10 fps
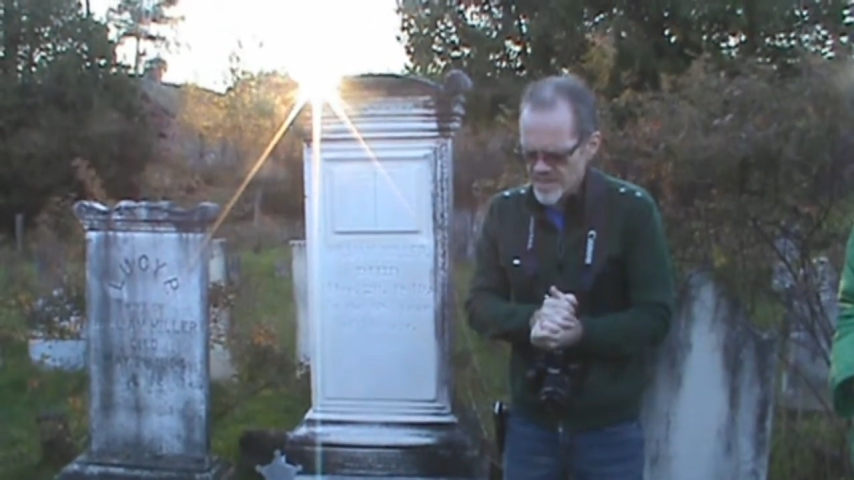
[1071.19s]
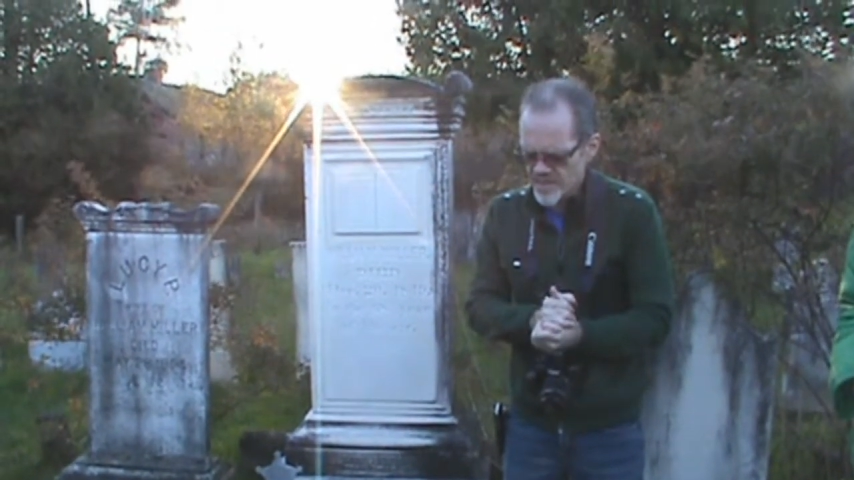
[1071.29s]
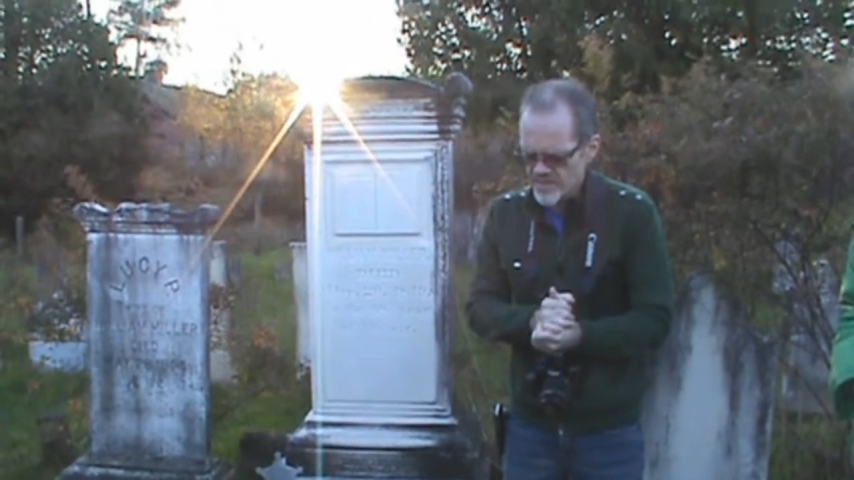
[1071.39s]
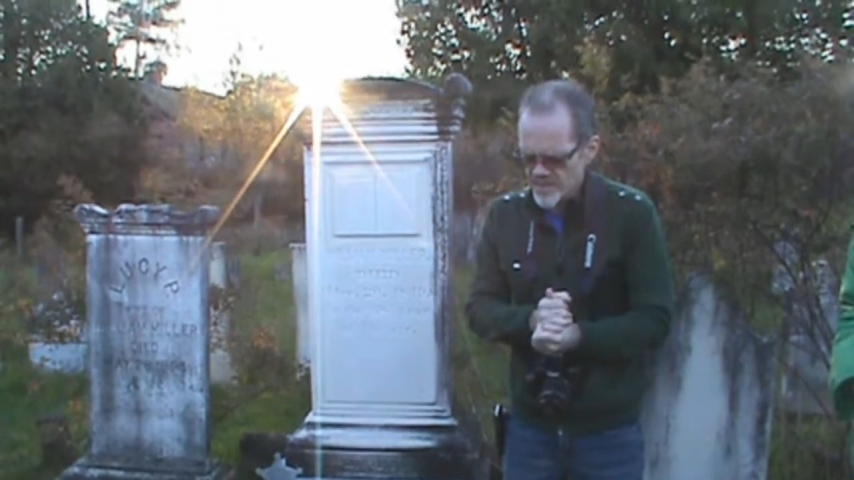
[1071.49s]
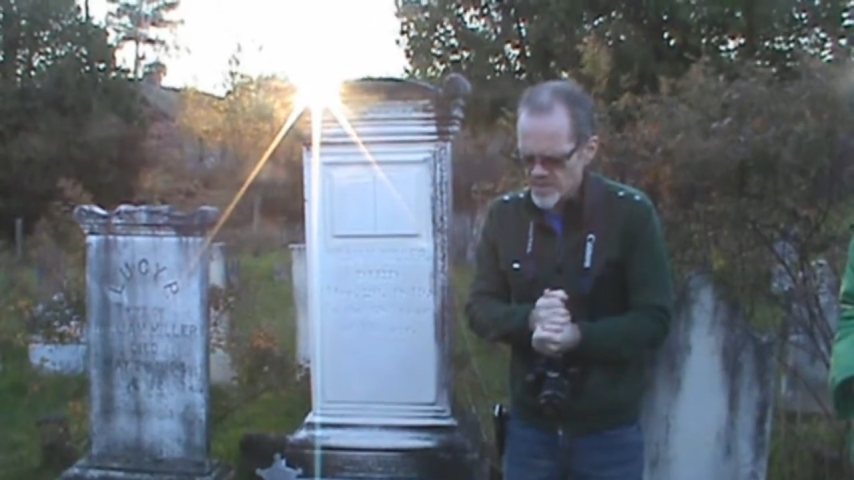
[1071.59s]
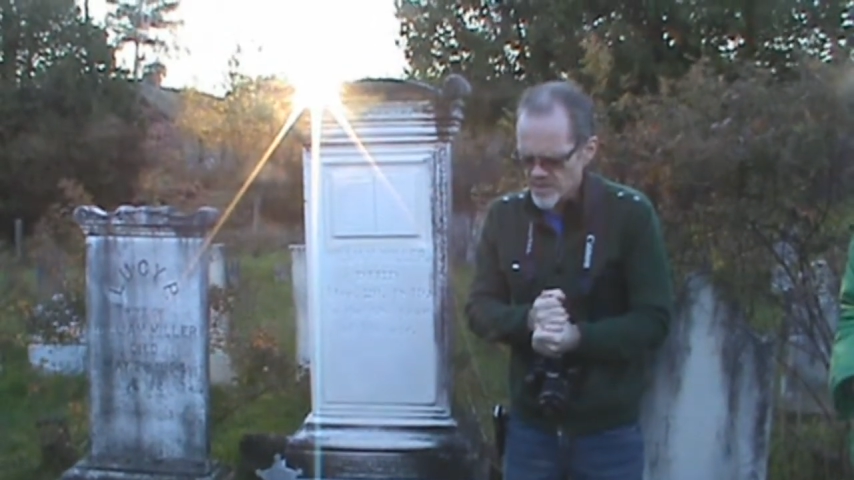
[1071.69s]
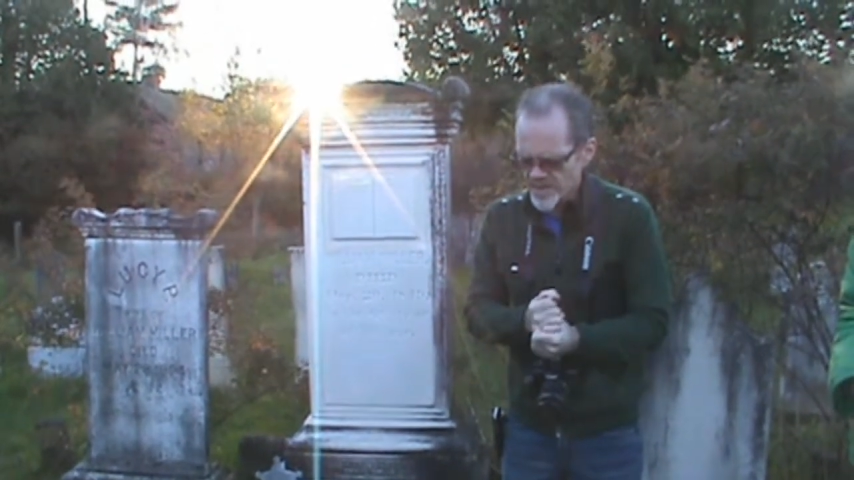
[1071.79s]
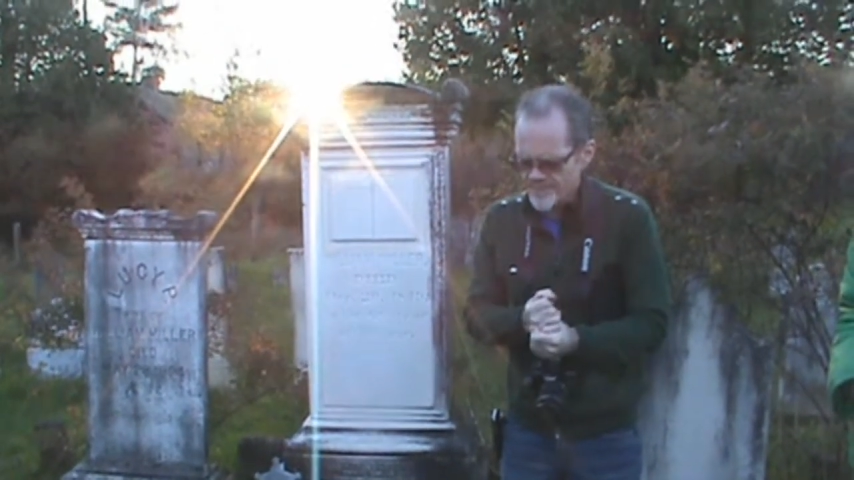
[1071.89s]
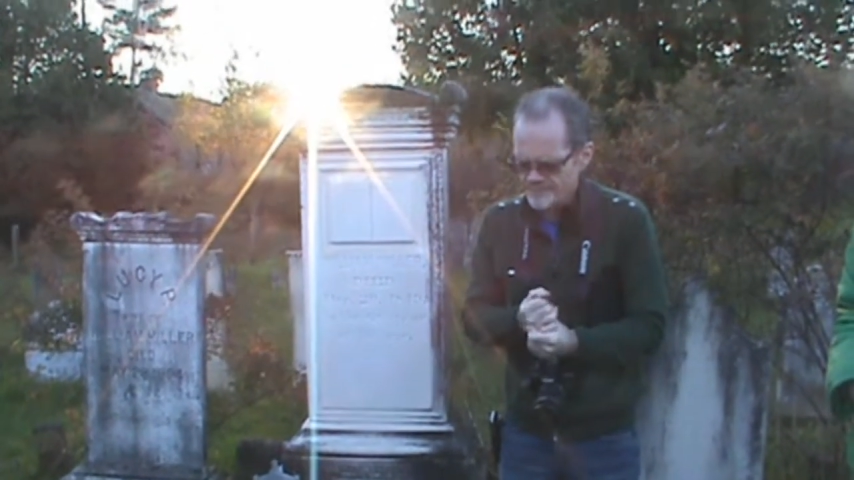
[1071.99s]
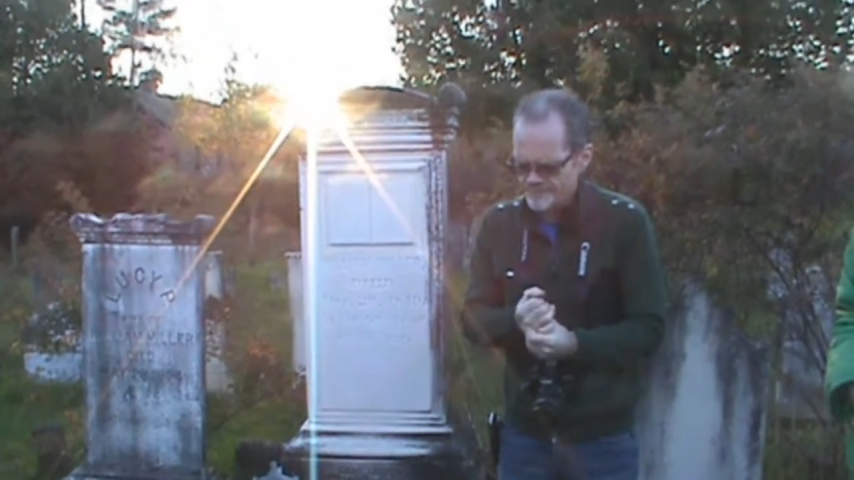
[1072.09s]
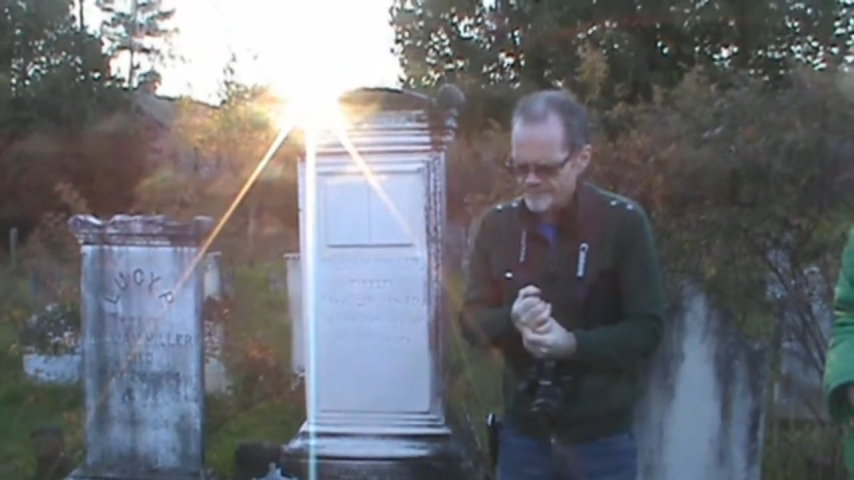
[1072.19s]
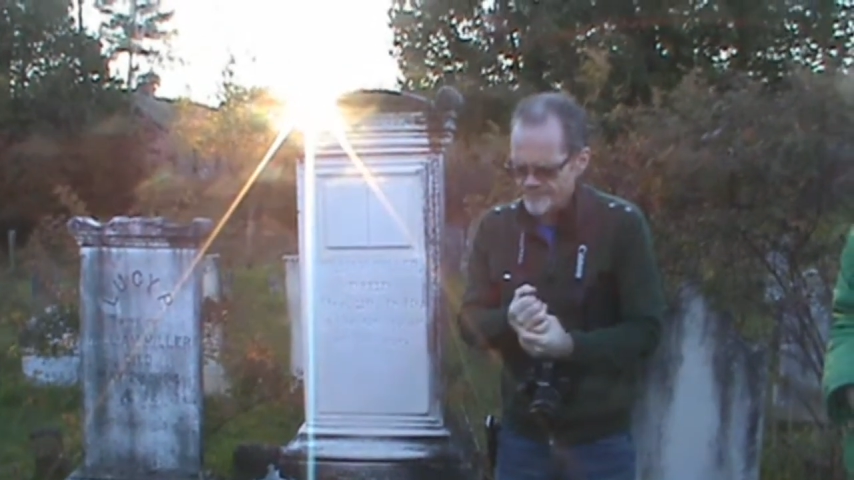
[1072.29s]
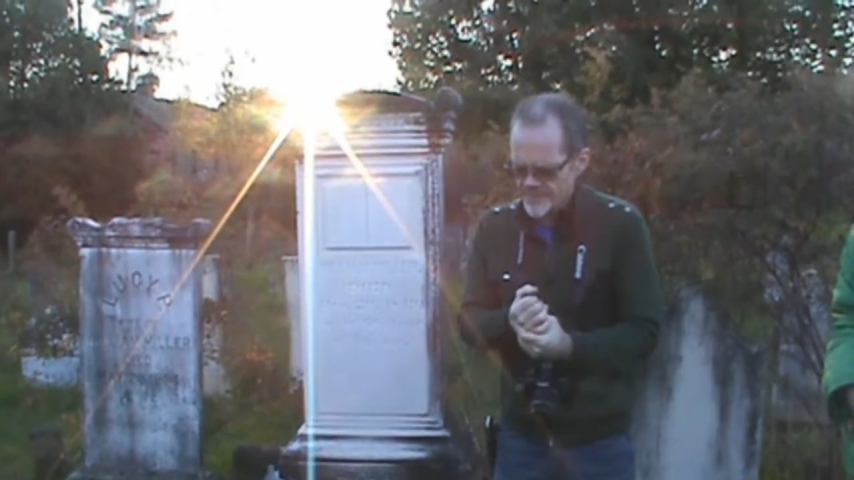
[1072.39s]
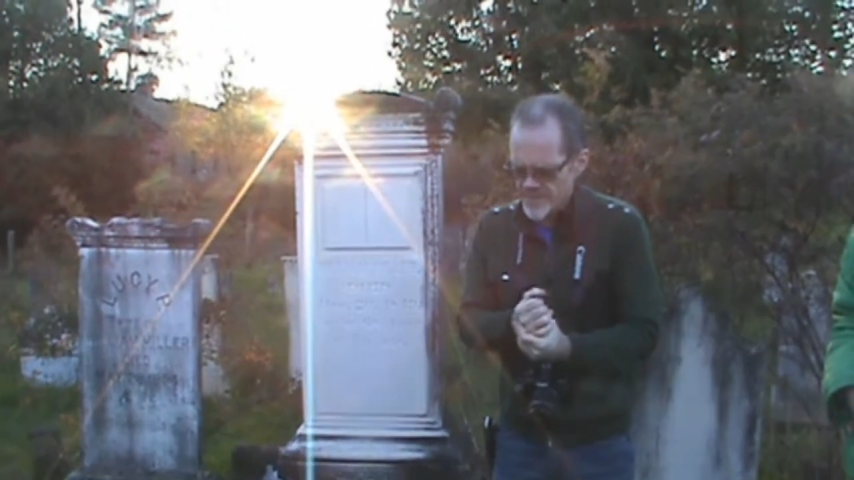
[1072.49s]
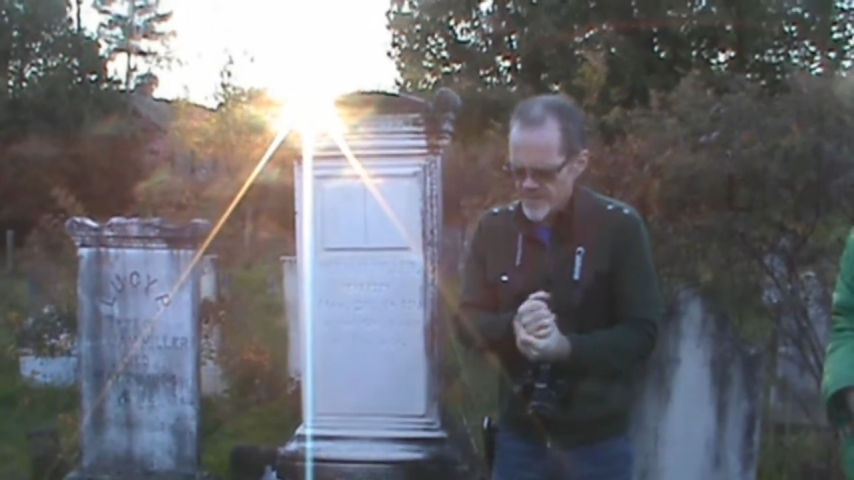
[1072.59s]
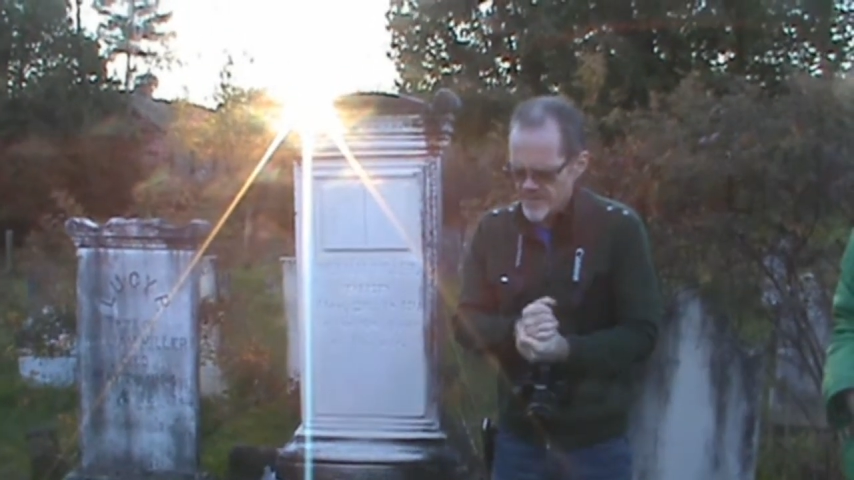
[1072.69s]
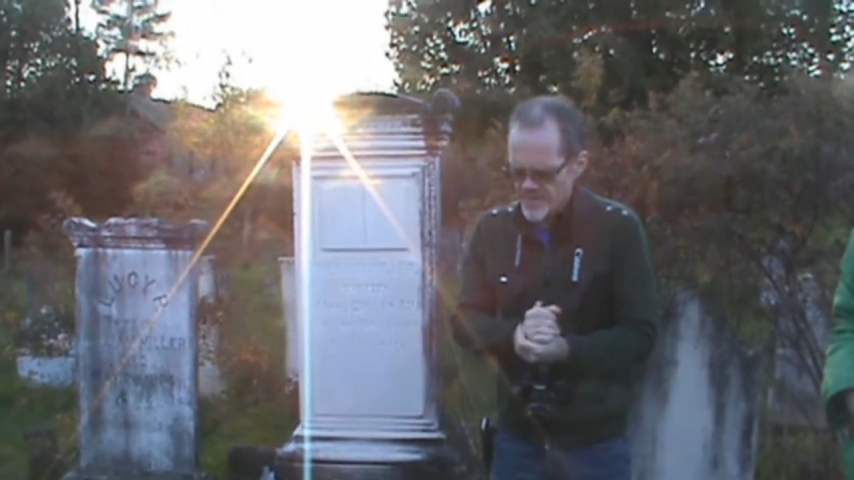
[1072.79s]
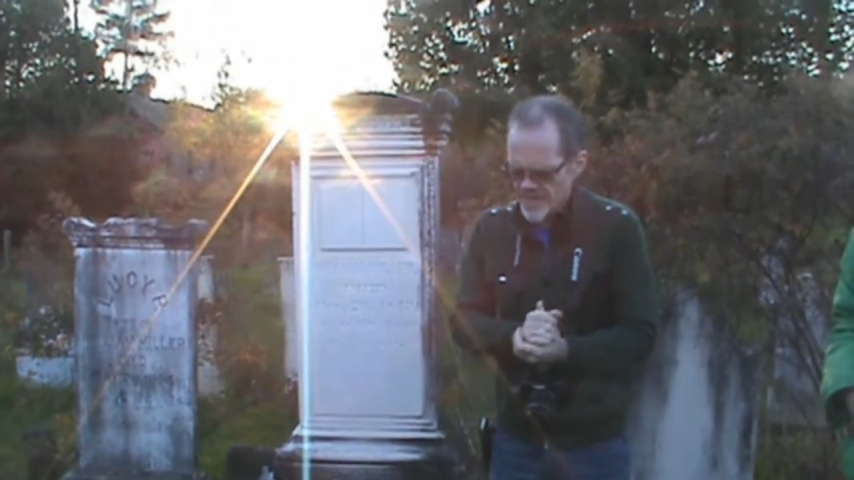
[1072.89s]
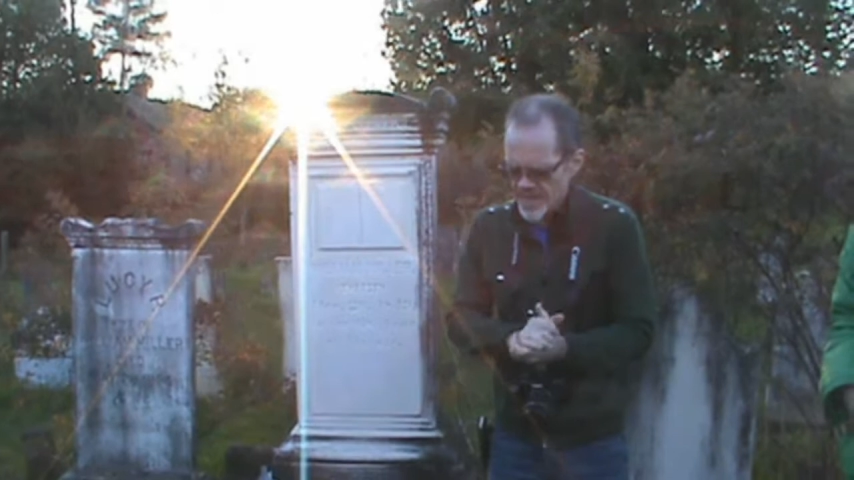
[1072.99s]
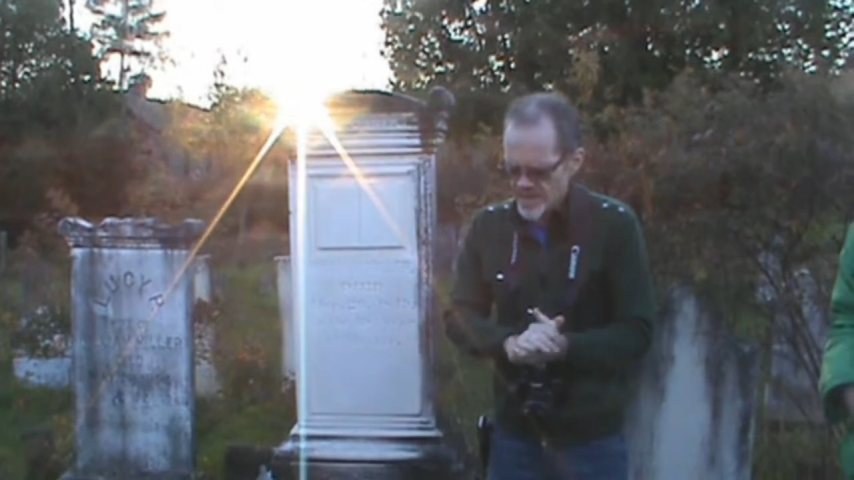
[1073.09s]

individually, and for the